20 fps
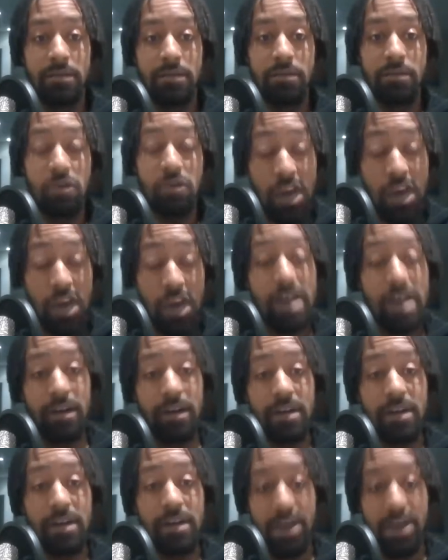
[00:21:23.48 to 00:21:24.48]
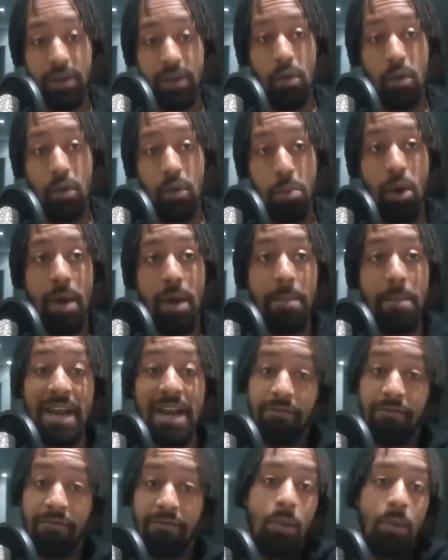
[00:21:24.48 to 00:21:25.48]
Yeah, good point. I
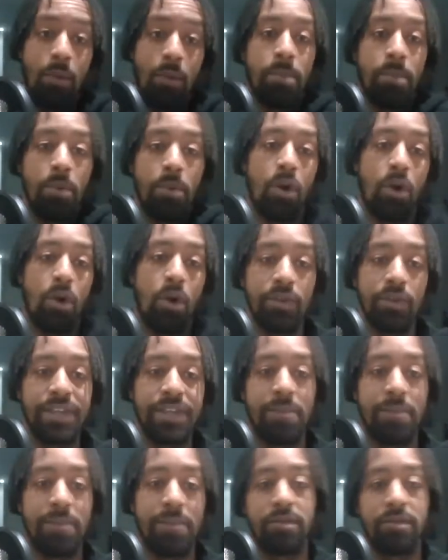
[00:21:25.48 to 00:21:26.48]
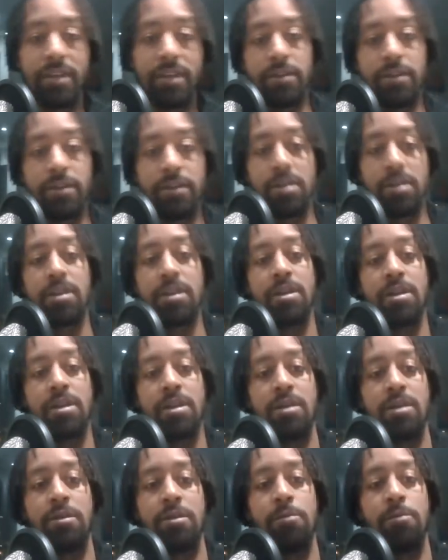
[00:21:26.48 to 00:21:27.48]
mean, in fact, we brought on some of
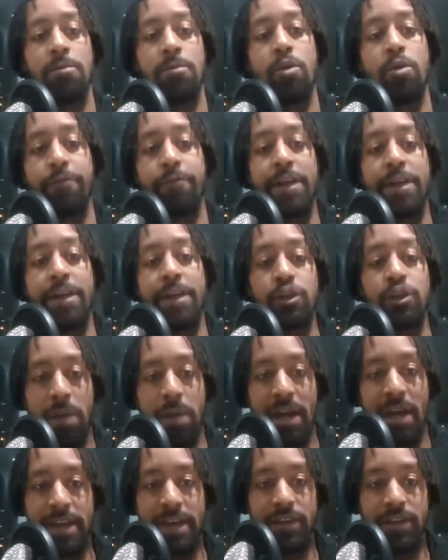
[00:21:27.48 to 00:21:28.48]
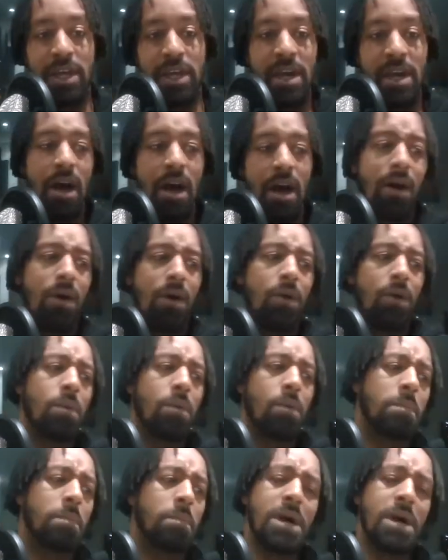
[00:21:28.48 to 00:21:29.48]
the more fringe players.
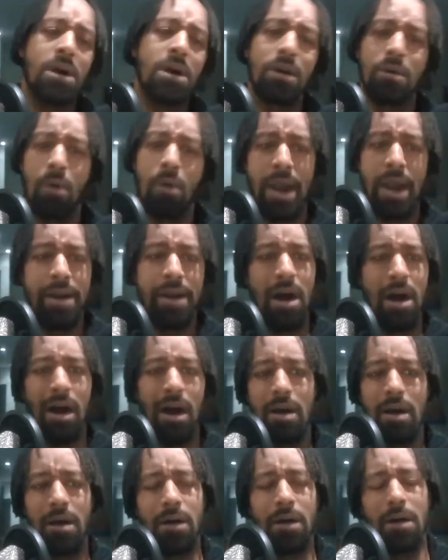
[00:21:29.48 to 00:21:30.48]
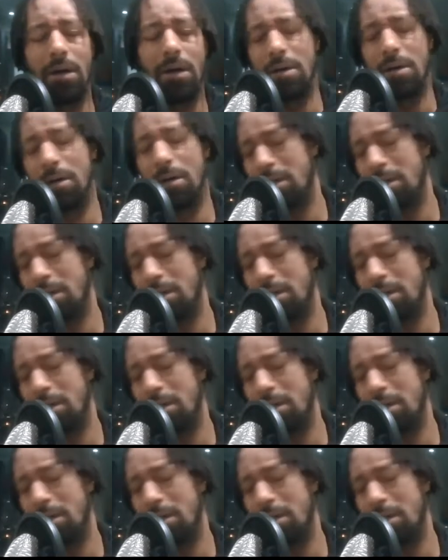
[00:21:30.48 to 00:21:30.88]
Oh, Bergwijn. Oh,